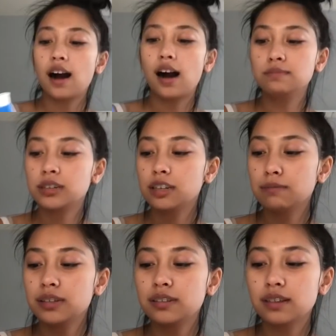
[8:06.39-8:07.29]
I'm gonna
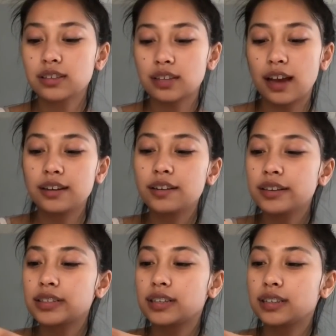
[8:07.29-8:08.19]
be doing this. I know
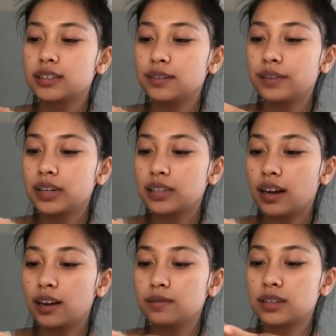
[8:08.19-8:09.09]
I said this so many
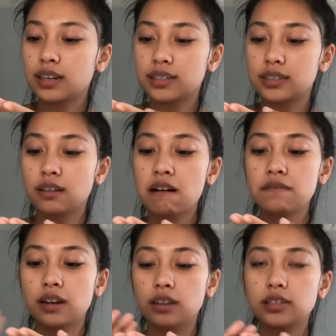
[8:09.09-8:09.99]
times and I still
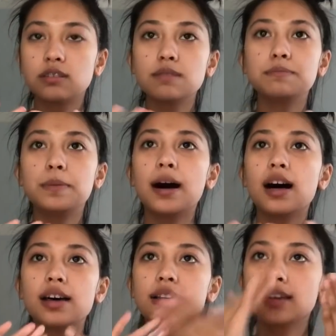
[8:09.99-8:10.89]
haven't got to it, but
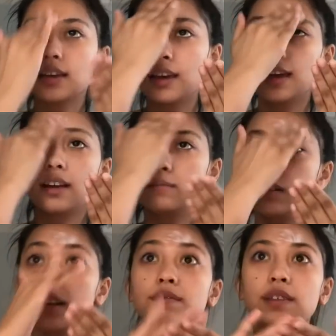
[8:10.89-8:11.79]
I
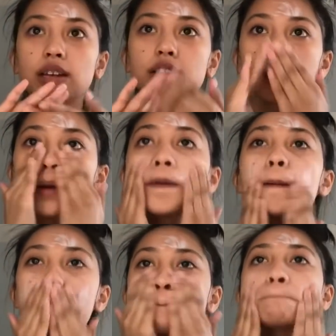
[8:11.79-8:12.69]
am
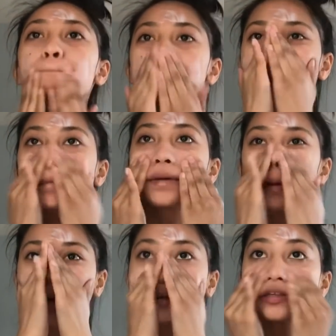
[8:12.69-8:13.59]
eventually
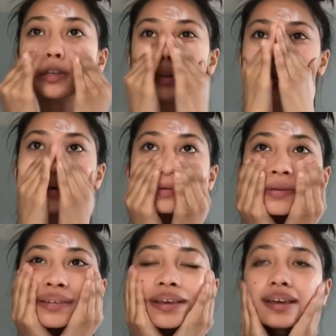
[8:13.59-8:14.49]
going to do a
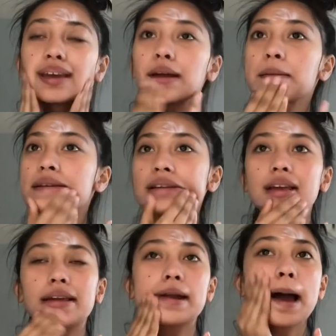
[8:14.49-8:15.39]
skincare
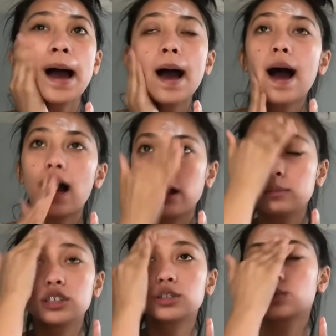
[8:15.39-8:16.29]
routine.
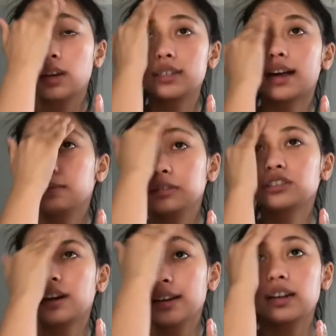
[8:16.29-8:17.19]
I'm just, because I've
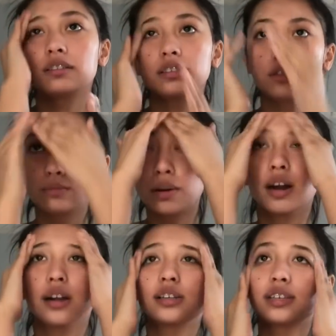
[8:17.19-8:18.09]
been trying out these new
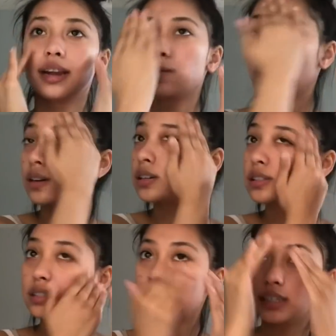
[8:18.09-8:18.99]
products and I want to
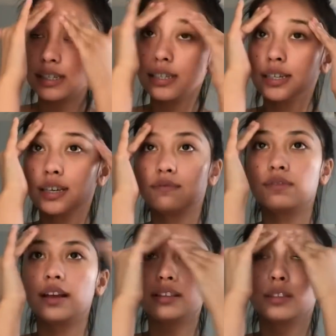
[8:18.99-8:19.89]
see
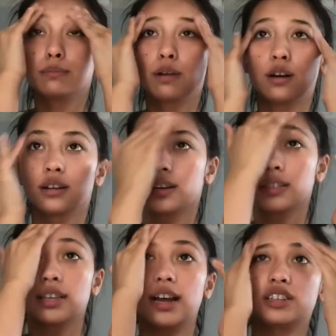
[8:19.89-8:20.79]
if like the
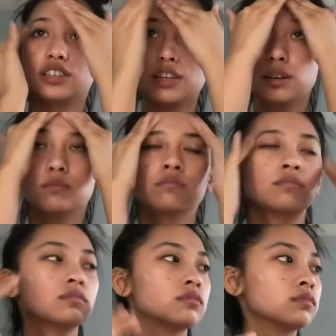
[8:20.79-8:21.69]
products
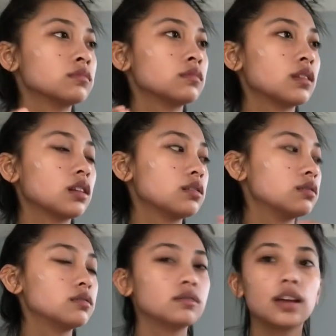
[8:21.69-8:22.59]

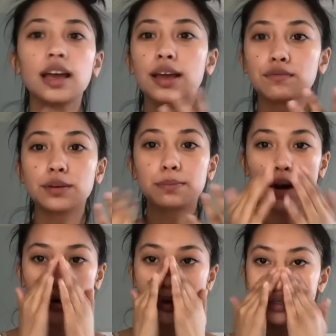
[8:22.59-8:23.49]

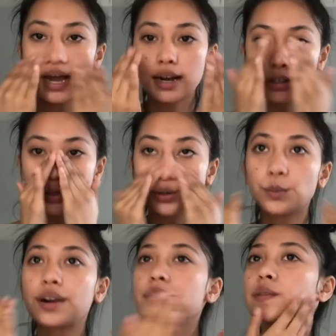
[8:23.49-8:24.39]
actually
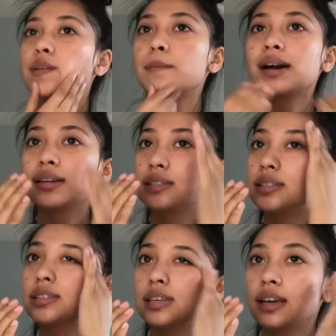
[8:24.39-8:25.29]
work for my
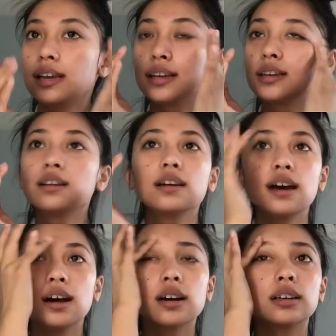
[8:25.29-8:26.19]
skin,
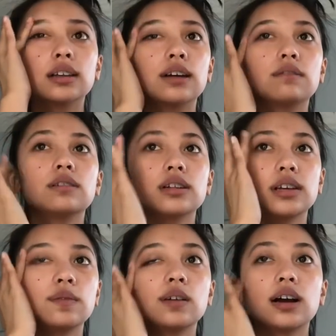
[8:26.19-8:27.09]
because I don't want
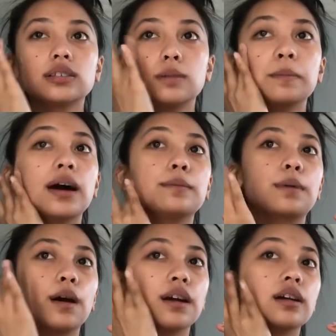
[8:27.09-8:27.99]
to give you guys some bad
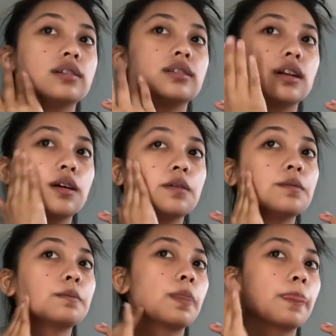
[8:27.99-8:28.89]
products, you know.